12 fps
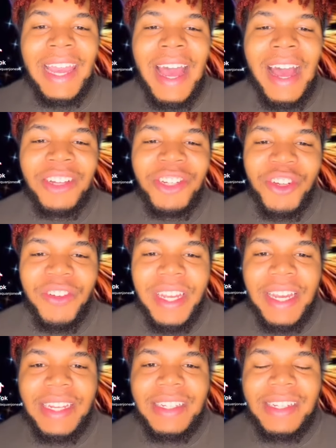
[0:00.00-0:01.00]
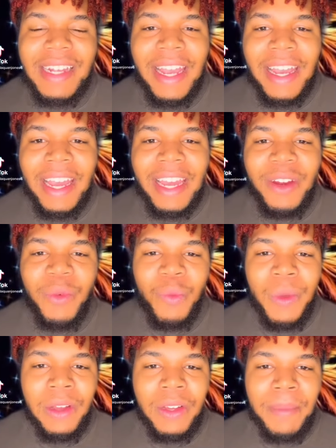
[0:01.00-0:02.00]
Astro Kids
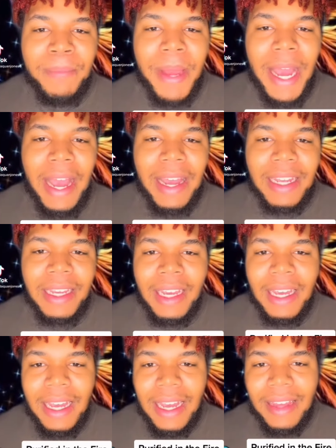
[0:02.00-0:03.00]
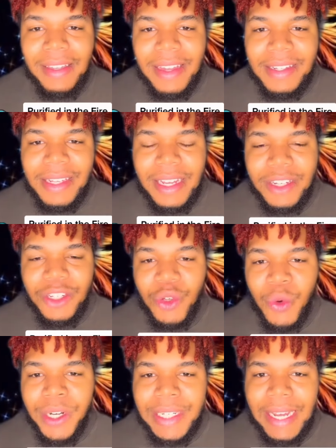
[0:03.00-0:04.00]
and welcome back. And this is
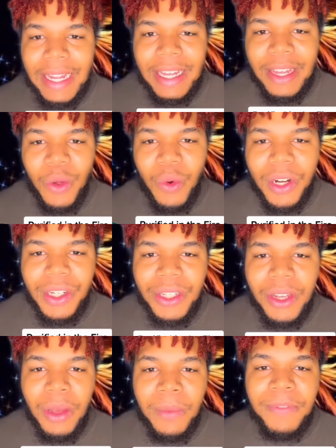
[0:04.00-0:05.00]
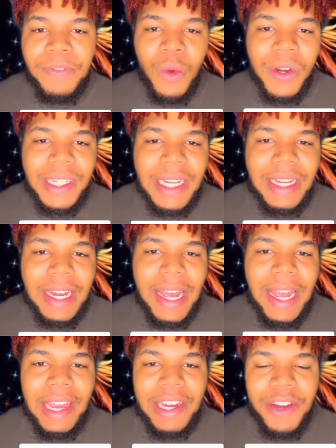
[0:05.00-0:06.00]
your daily horoscope for
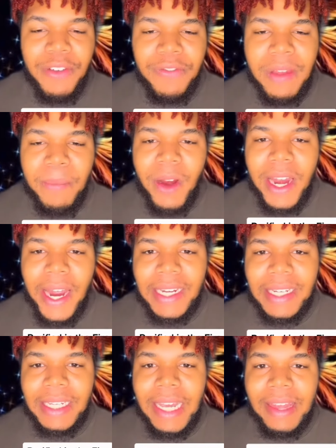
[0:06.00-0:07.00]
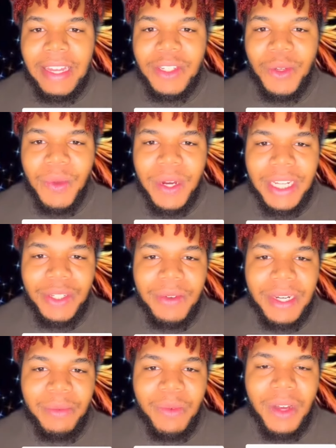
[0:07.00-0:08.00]
today, November nineteenth, twenty
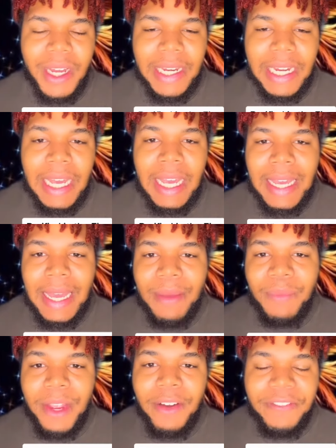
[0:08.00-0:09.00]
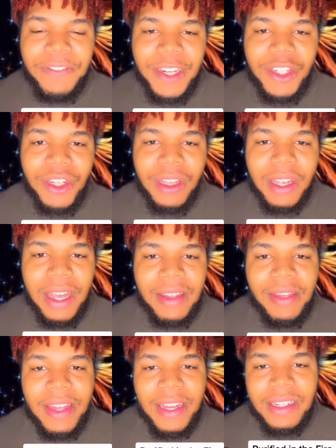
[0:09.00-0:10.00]
twenty-one. And we are officially
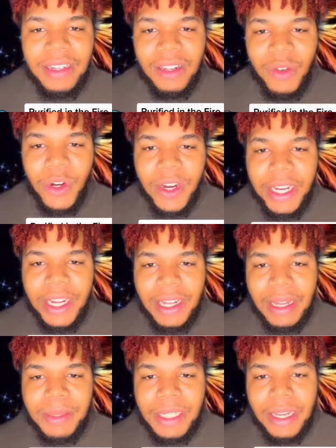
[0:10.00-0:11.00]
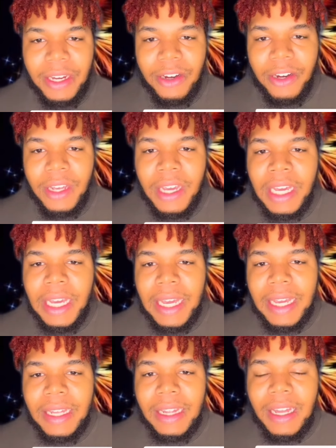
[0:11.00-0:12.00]
in this lunar eclipse here
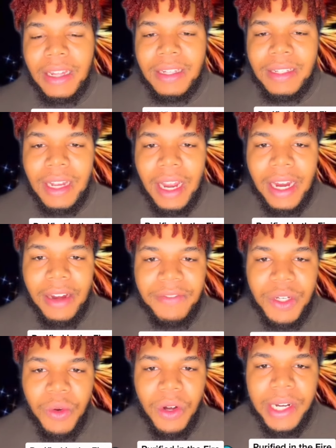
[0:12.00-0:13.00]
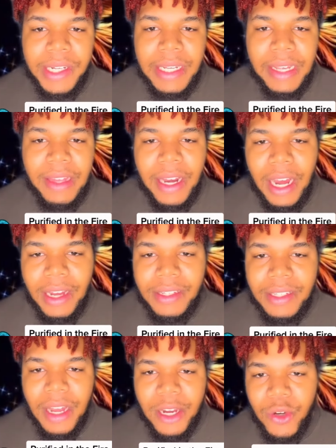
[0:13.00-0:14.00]
in the sign of Taurus in the
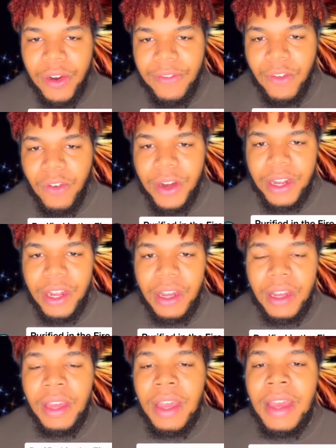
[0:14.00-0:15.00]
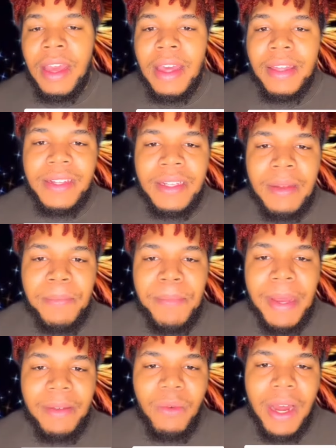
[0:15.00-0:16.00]
Nakshatra of Kritika. This is a
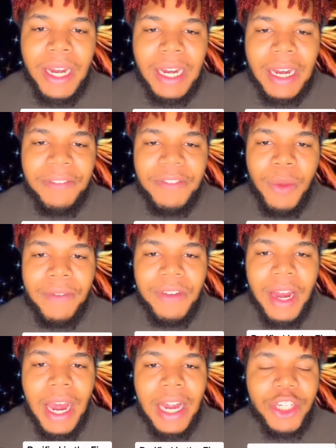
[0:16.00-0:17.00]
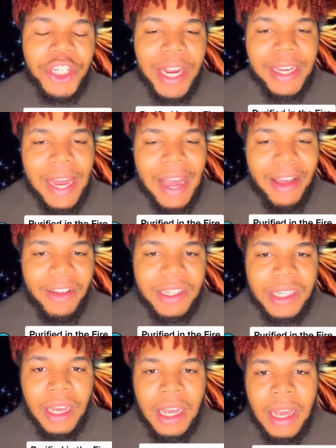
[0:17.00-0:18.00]
big one, and if you have not checked
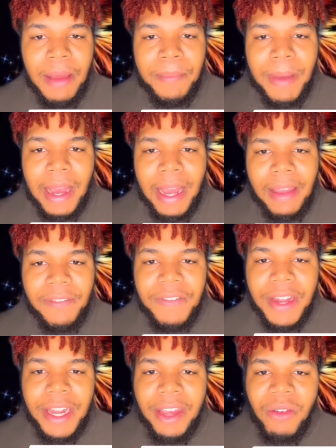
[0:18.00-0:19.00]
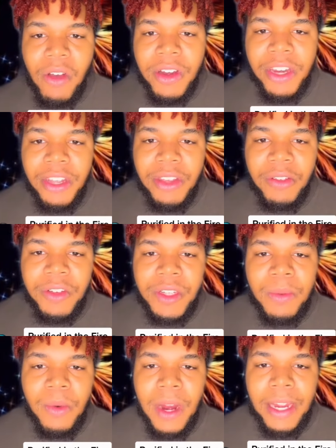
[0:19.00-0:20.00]
out my video on
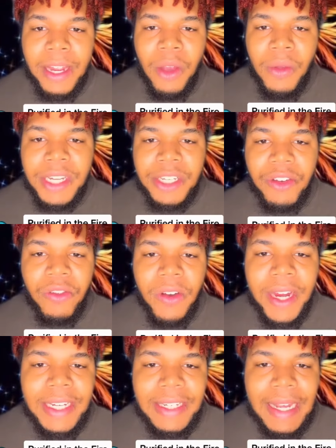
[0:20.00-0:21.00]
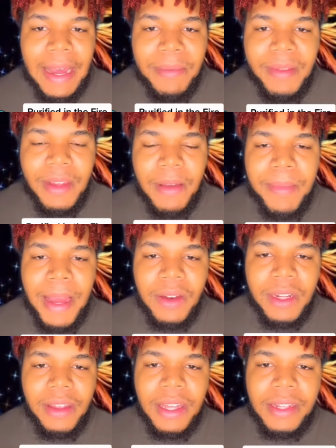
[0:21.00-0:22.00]
YouTube where I go into great depth
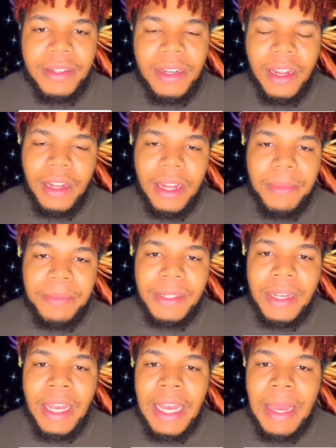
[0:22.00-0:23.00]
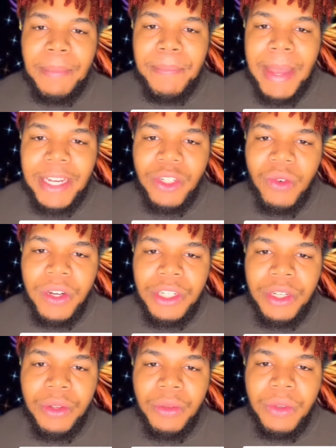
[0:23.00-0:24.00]
about this eclipse, make sure
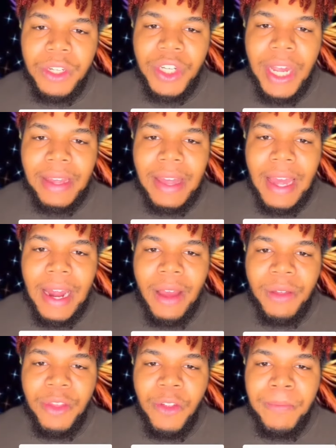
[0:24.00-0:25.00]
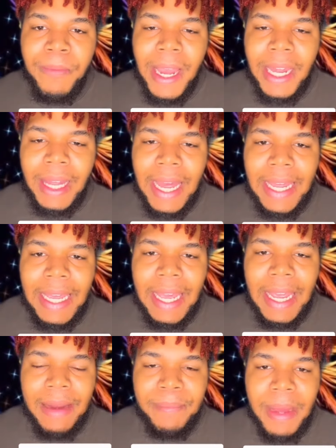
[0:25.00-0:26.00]
to check that out through my link
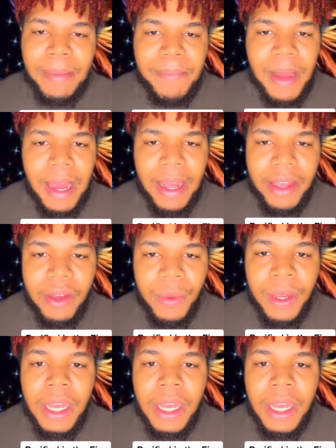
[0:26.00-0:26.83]
in my bio.